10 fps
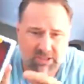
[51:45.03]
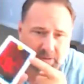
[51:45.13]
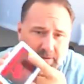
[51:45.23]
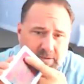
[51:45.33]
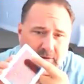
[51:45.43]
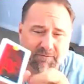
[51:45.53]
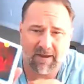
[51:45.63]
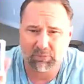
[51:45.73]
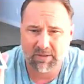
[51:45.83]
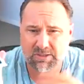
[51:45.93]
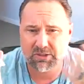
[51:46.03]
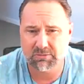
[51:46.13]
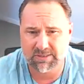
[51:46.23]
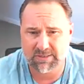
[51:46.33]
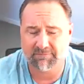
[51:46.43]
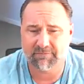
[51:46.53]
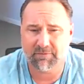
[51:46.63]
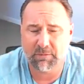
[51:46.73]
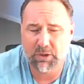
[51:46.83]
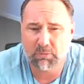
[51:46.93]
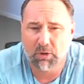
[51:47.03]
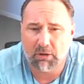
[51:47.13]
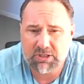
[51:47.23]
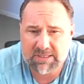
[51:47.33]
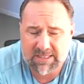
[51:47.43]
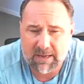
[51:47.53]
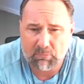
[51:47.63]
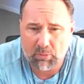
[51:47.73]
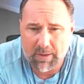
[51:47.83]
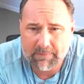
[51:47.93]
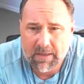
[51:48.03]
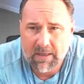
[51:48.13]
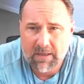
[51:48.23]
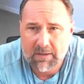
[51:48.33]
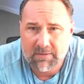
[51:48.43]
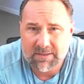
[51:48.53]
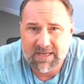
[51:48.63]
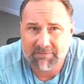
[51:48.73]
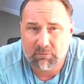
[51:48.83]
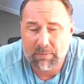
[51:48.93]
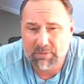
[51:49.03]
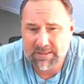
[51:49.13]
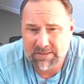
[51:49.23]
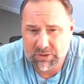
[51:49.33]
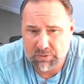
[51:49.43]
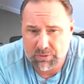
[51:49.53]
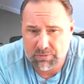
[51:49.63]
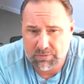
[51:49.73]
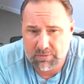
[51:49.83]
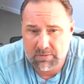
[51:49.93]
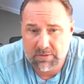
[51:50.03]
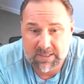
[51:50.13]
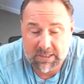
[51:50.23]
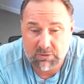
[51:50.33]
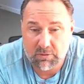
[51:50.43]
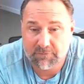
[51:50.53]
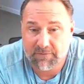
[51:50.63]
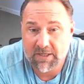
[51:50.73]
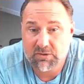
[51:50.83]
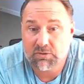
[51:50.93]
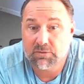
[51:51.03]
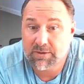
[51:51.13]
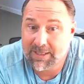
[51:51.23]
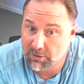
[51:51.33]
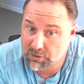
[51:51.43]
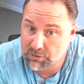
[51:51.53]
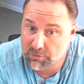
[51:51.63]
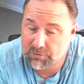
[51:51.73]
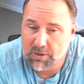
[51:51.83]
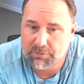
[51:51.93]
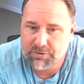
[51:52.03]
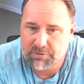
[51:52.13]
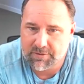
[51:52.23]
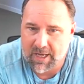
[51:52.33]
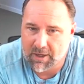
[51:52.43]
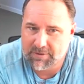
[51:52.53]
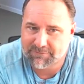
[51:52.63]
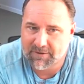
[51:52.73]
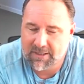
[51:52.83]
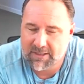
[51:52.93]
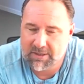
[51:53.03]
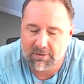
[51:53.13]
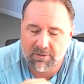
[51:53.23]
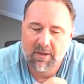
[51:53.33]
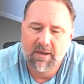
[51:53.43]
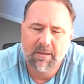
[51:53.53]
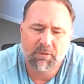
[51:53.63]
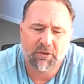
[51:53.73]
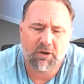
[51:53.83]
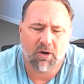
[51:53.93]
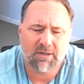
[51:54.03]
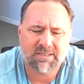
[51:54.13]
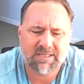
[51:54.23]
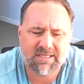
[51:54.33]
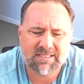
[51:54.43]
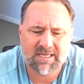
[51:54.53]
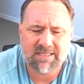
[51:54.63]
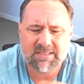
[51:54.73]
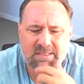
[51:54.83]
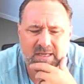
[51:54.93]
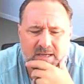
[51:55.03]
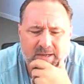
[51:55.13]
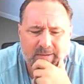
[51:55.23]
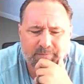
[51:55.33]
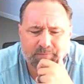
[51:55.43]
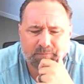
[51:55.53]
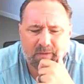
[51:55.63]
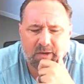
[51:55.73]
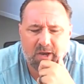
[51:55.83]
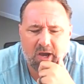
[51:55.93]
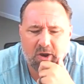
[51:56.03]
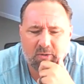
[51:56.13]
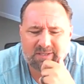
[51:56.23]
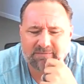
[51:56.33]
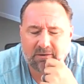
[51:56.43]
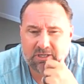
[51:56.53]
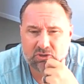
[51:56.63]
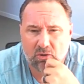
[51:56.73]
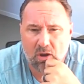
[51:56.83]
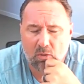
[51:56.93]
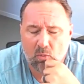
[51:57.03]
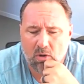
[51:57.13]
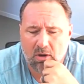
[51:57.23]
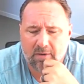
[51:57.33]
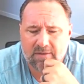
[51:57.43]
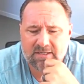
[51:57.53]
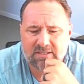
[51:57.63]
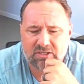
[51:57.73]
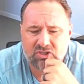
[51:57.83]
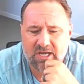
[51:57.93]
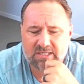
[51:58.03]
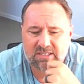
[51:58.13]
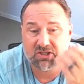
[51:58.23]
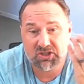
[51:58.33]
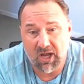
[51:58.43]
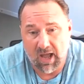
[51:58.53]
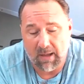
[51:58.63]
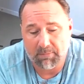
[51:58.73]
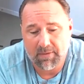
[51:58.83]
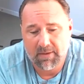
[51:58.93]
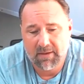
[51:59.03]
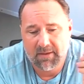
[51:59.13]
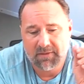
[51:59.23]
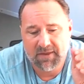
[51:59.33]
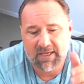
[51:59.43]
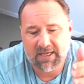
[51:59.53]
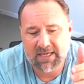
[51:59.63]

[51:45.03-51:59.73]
to it. So five plus two is seven from a numerology standpoint. The seven represents truth. Seek truth, find truth, hear truth, know truth. Not always fun to do. But the card says this no is a very strong word that suggests stop, think